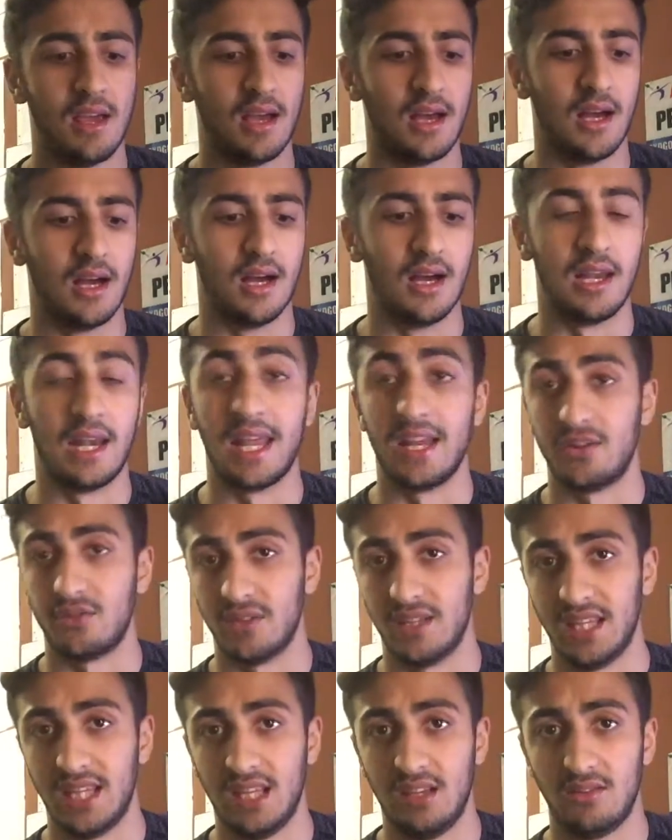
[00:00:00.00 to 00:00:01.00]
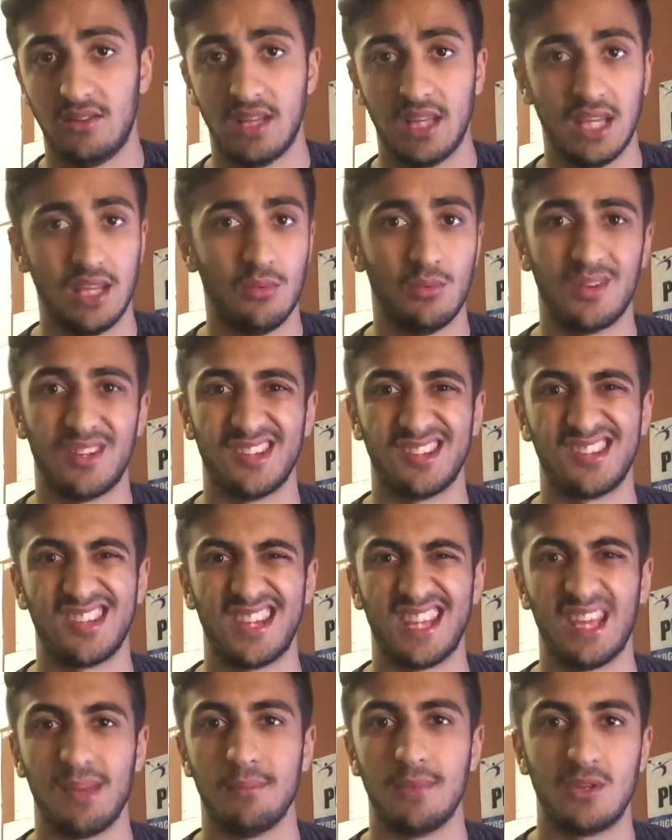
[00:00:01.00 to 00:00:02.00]
Uh, later in the evening, you want
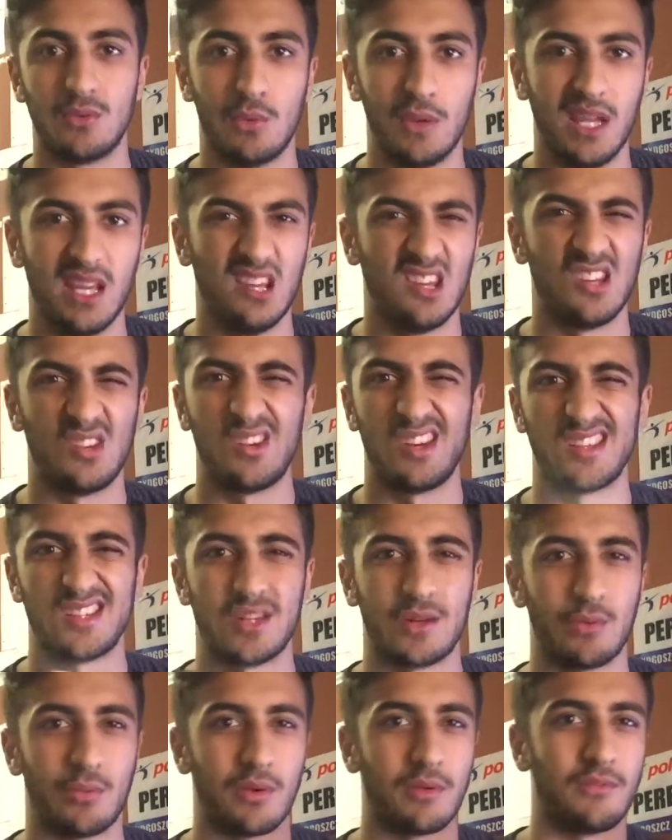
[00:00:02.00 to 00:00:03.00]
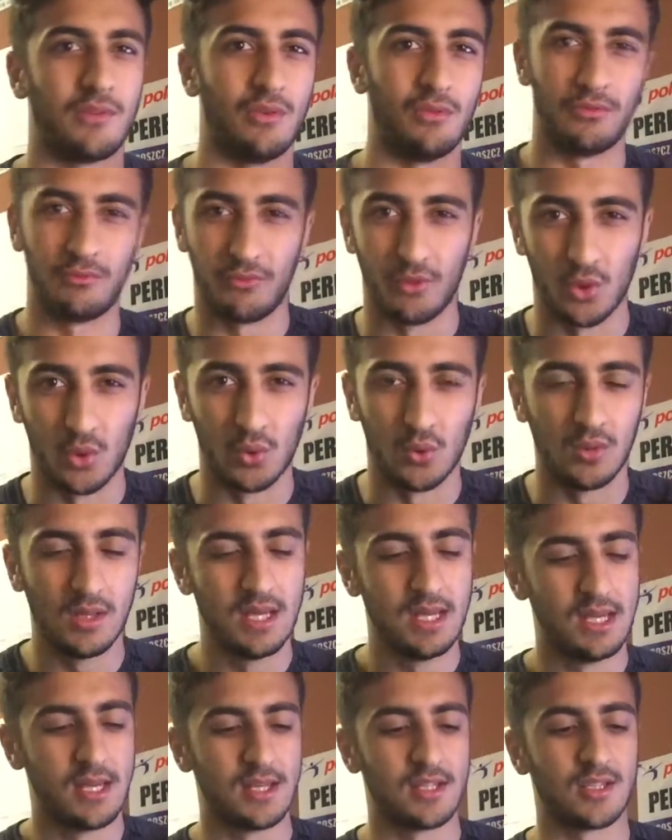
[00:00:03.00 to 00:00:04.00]
something in between. You don't necessarily want to feel full.
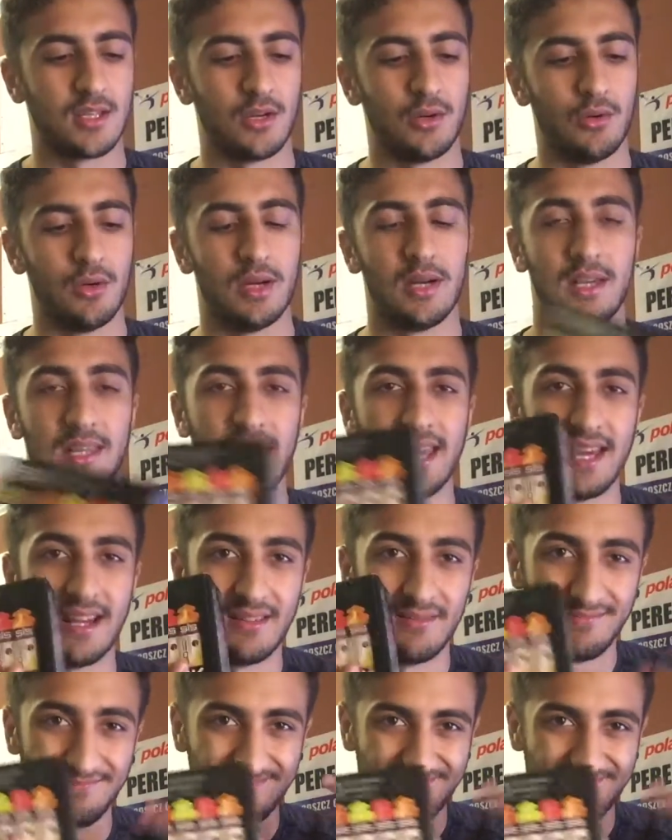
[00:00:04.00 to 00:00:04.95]
So uh, yeah,